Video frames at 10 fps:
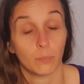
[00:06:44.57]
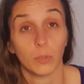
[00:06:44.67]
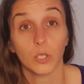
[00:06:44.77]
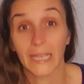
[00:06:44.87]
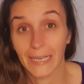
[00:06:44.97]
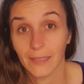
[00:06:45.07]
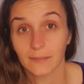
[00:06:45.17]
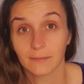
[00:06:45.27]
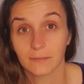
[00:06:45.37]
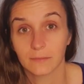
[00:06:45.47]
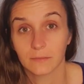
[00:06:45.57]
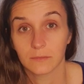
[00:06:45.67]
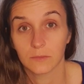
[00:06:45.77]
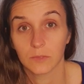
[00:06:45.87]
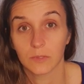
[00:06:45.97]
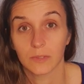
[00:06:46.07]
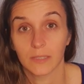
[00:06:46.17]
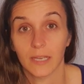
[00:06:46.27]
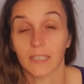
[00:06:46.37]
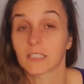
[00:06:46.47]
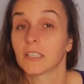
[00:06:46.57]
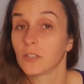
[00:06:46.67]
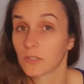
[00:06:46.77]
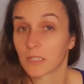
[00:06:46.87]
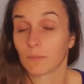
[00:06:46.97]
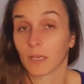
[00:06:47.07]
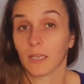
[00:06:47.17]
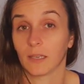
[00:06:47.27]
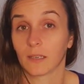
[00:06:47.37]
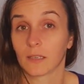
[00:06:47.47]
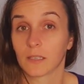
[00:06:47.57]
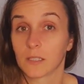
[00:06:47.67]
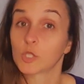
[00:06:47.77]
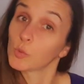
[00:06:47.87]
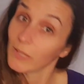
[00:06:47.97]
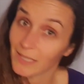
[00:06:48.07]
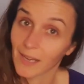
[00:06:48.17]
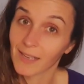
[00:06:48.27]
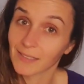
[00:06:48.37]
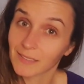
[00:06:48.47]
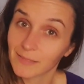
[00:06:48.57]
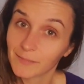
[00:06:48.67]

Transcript: bully, actually used to mean sweetheart.